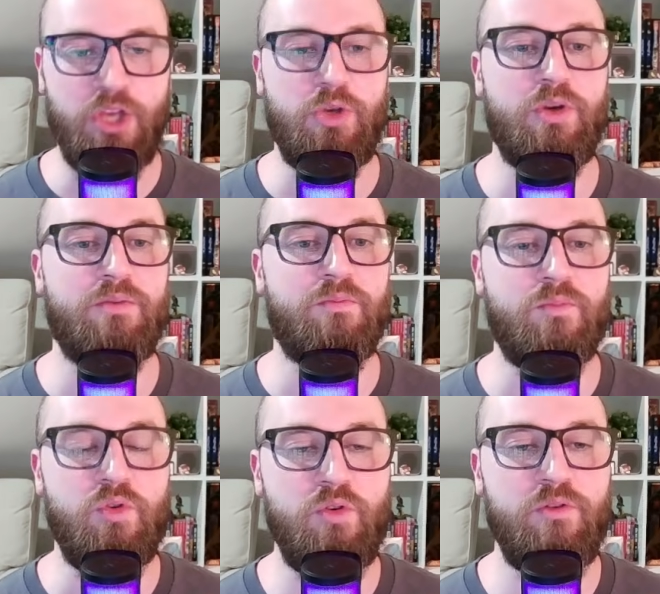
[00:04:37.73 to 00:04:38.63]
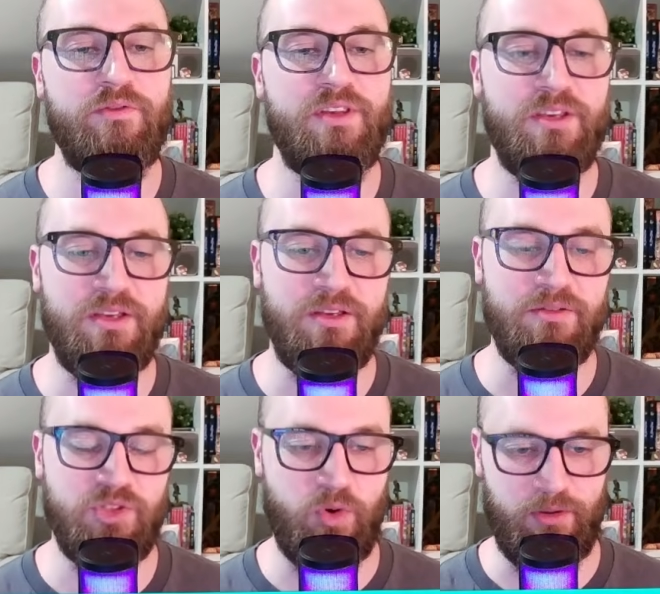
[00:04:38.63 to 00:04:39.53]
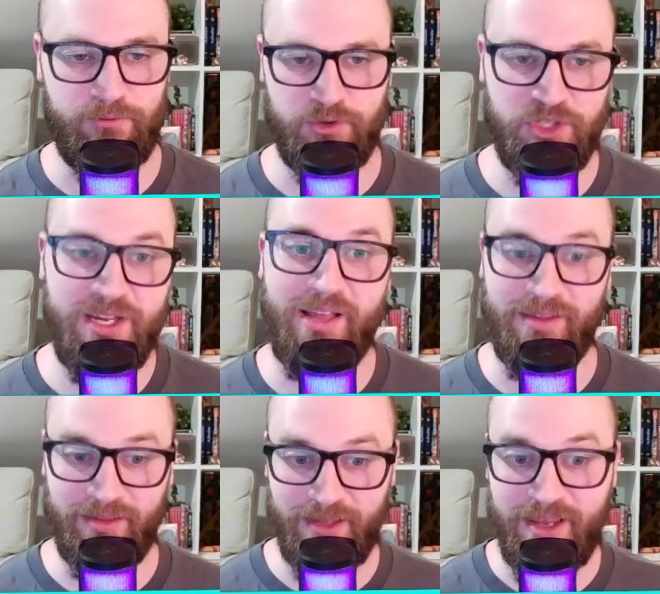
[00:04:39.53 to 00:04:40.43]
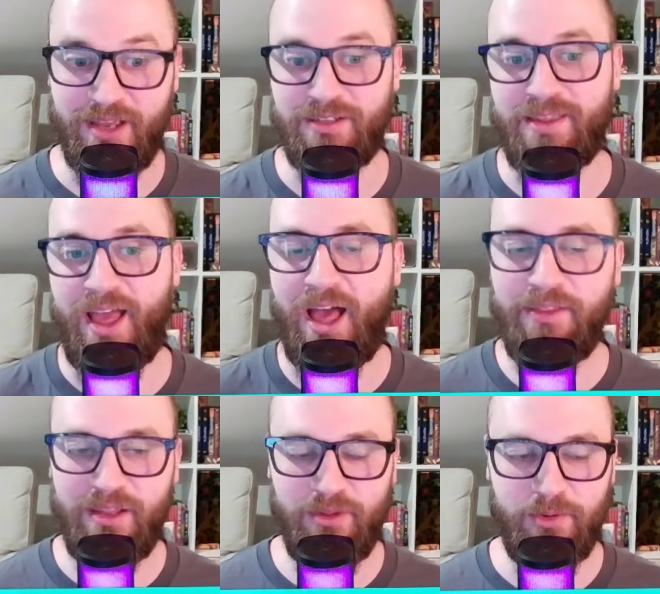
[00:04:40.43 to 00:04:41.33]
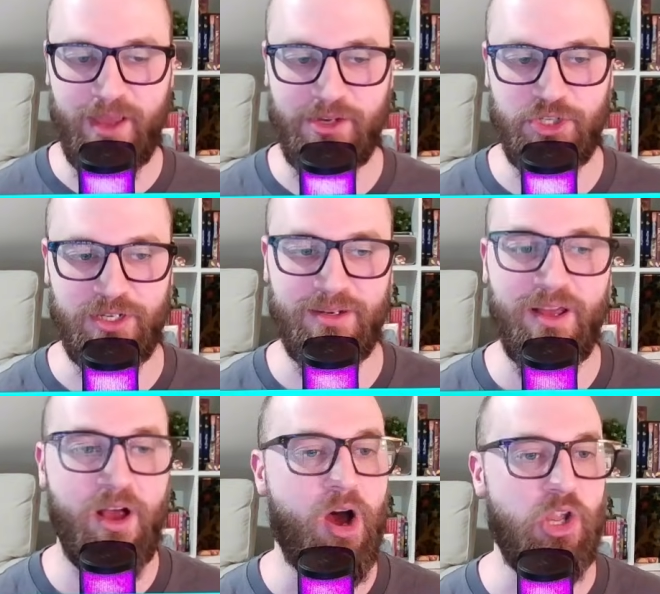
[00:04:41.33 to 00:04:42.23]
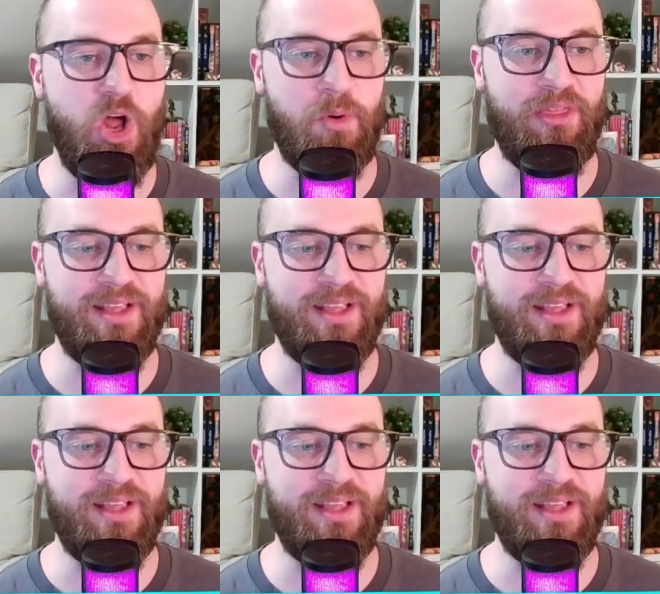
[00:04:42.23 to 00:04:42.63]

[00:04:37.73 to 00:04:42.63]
You can move the Sword of Fuxi and Lin Lie into the Hellion location along with,